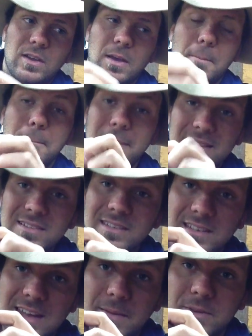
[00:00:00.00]

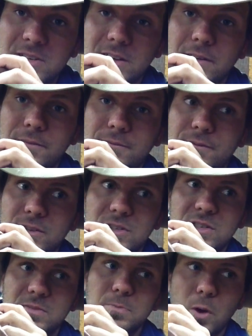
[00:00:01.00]
immensely damaging for
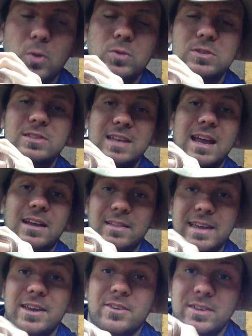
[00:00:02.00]
small
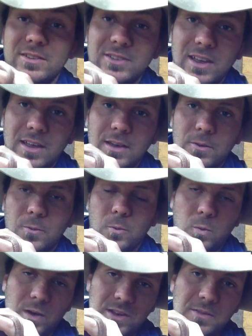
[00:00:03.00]
scale areas,
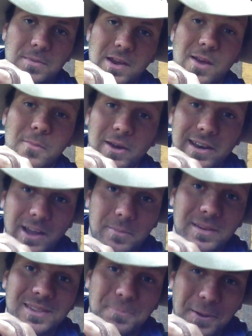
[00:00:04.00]
when you bear in mind how
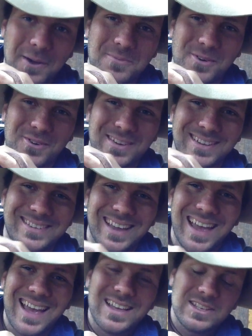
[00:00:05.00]
big the Pilbara is.
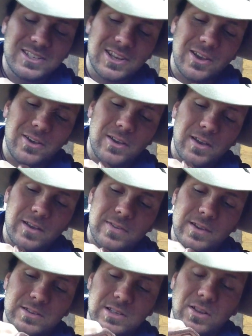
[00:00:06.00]
So
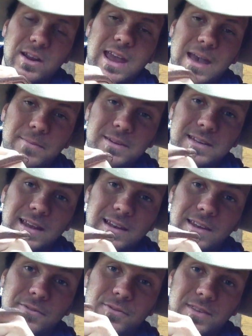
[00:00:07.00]
there's a lot of habitat
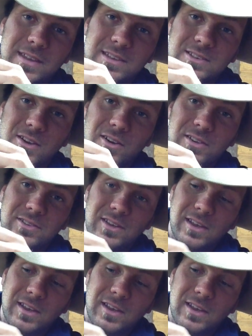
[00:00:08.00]
left for these guys.